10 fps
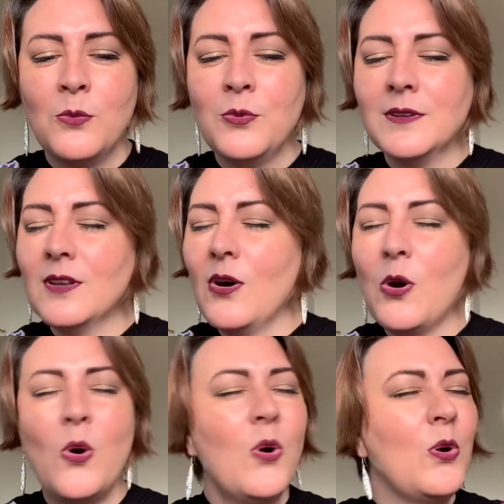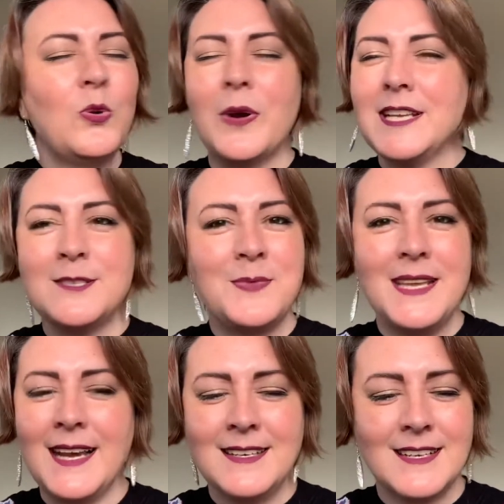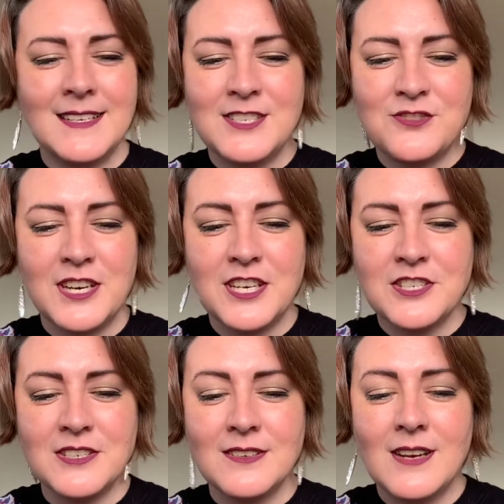will always be under construction,